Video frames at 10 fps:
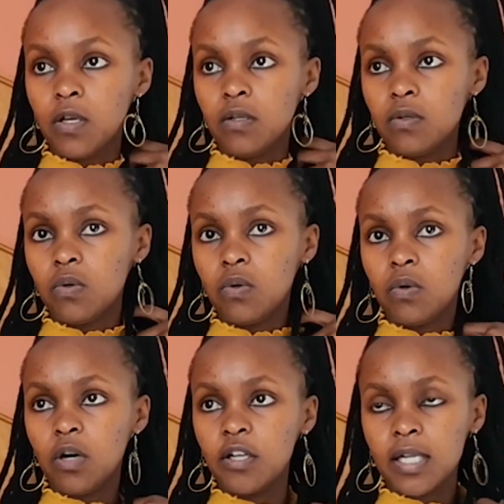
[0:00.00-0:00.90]

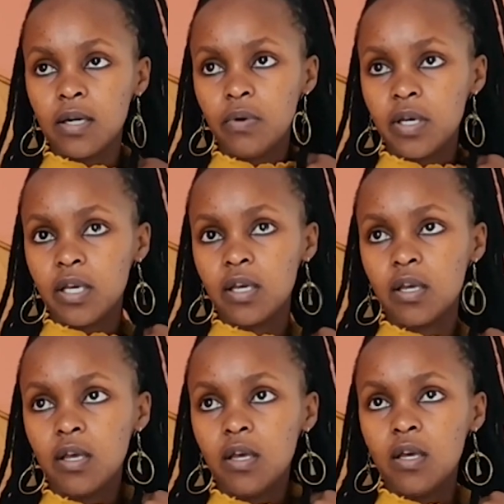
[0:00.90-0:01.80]
So I was like,
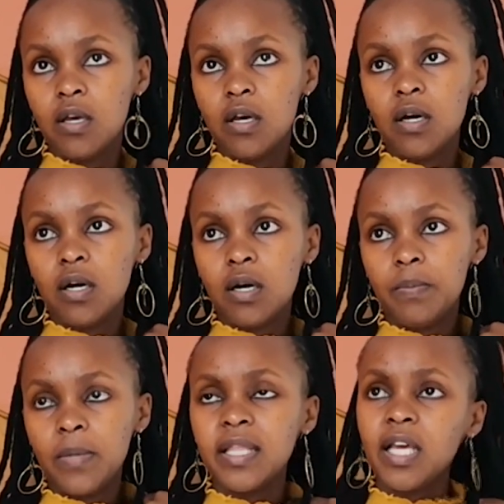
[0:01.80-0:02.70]
okay,
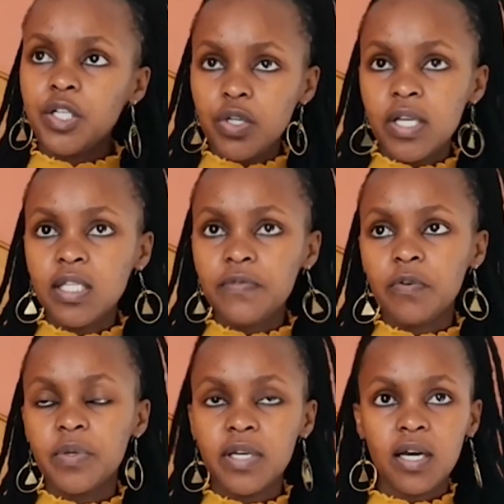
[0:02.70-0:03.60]
are there trains
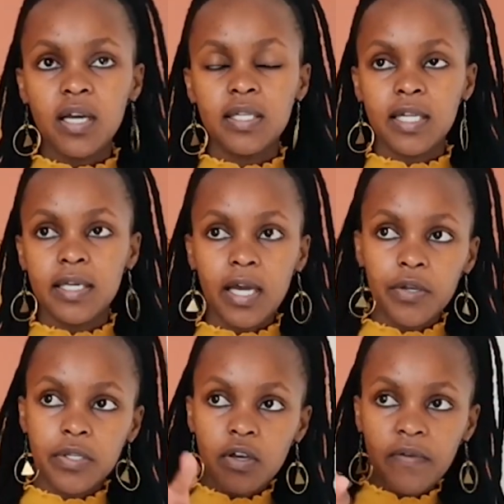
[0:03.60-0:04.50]
from here? He's like, yeah, you
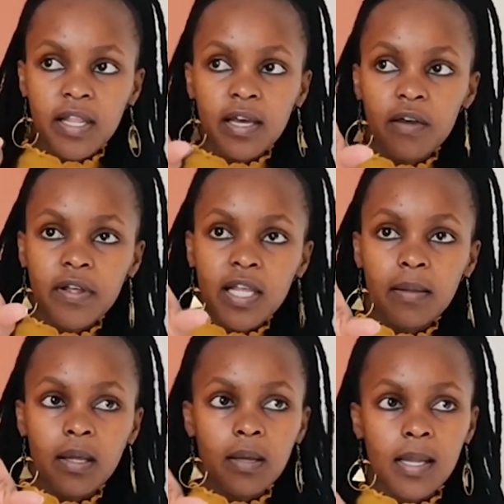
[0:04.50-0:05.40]
see over there, blah,
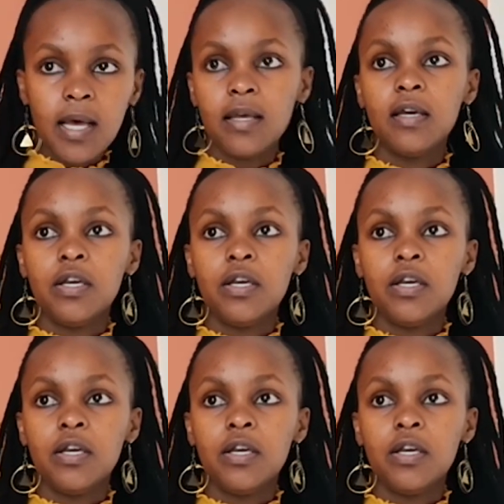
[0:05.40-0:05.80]
blah, blah.